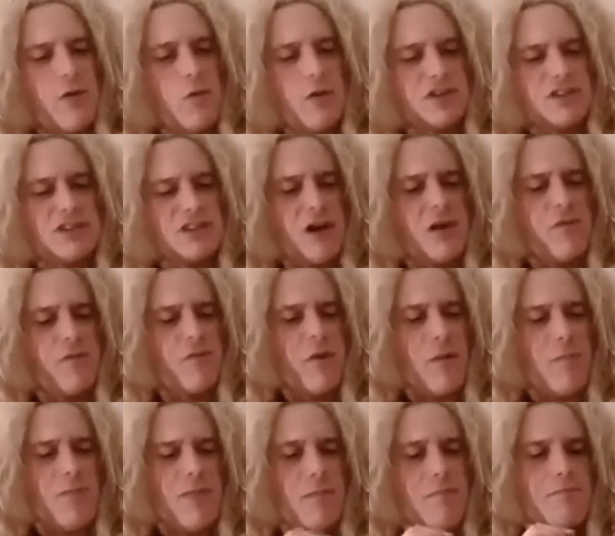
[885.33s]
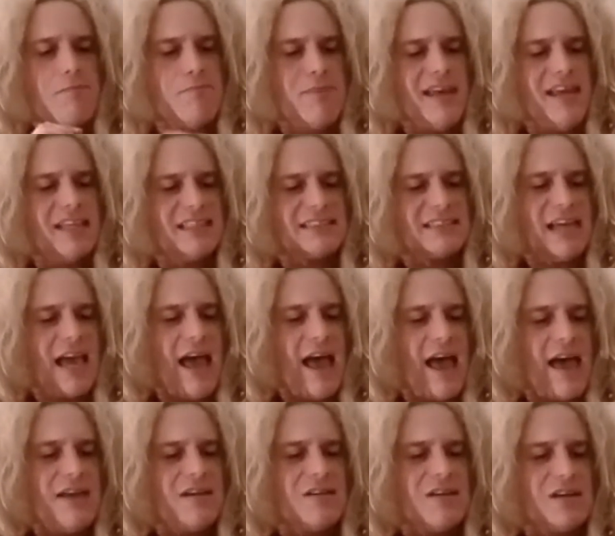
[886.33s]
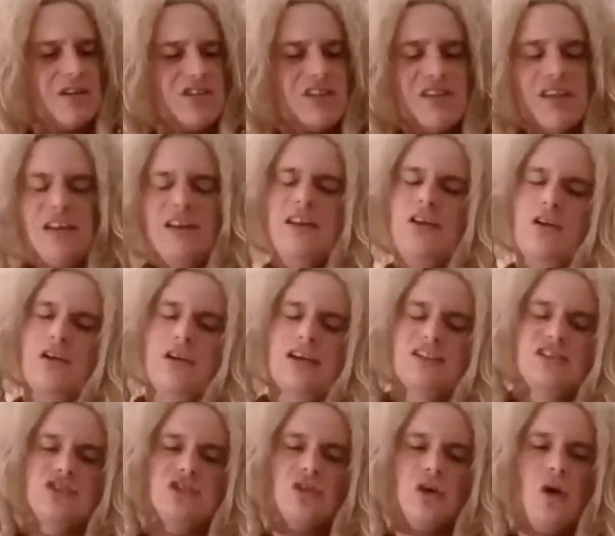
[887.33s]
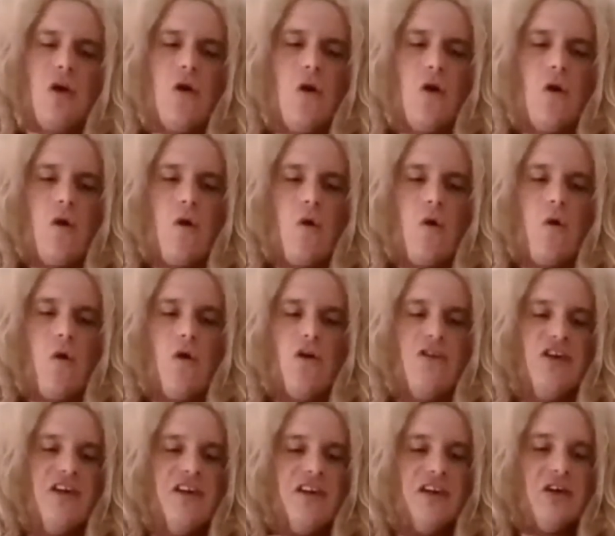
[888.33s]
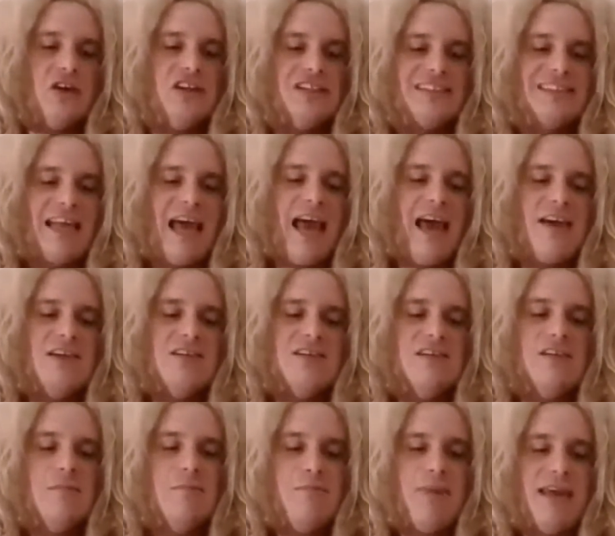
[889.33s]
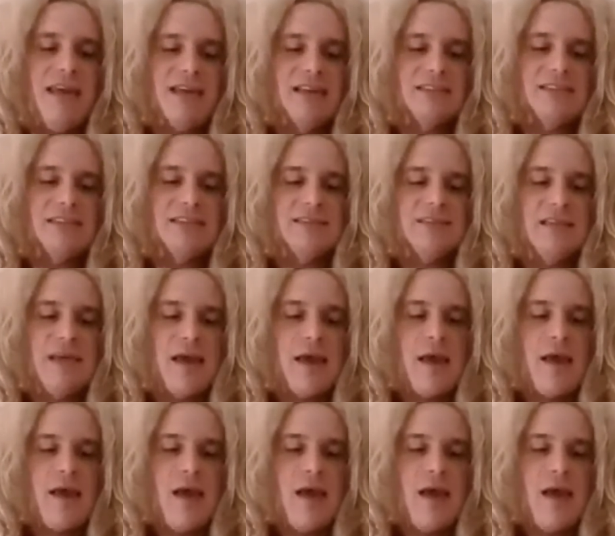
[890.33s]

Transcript: was from the biggest hand to the littlest, or the littlest hand to the biggest.